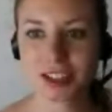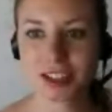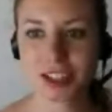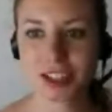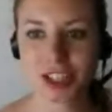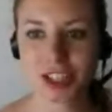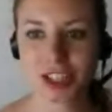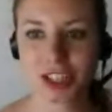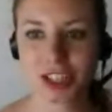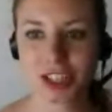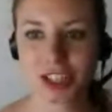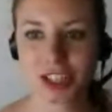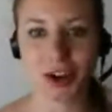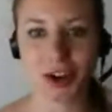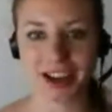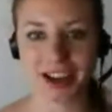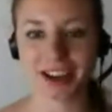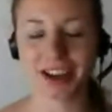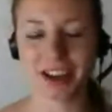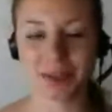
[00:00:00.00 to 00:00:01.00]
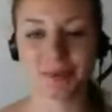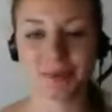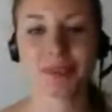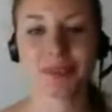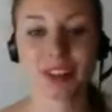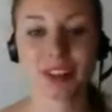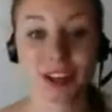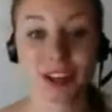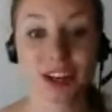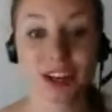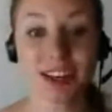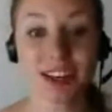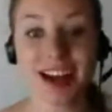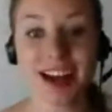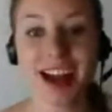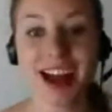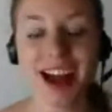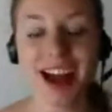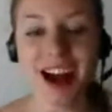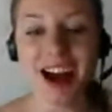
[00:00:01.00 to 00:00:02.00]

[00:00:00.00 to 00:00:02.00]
Chile. Okay, good. Good.